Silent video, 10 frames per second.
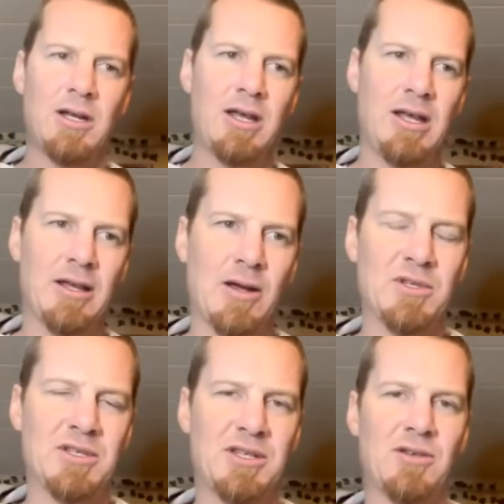and that
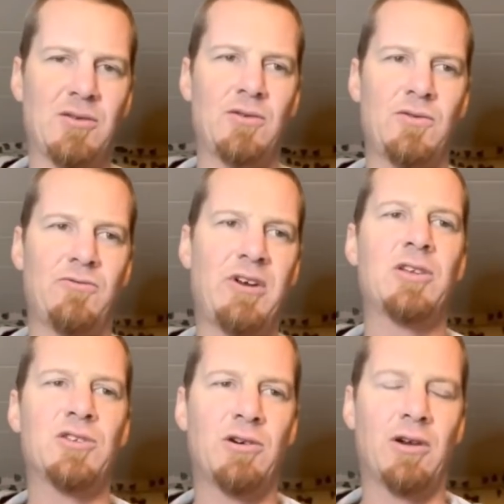was very
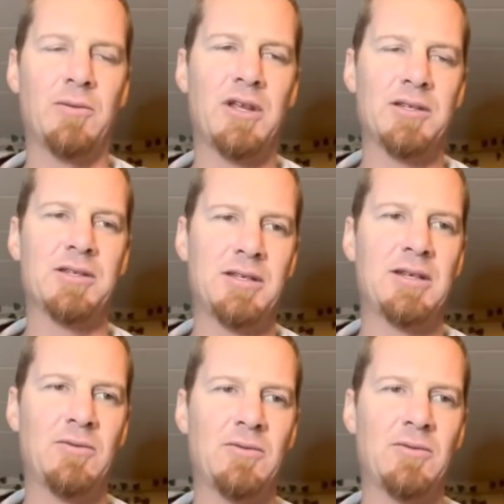concerning because it didn't.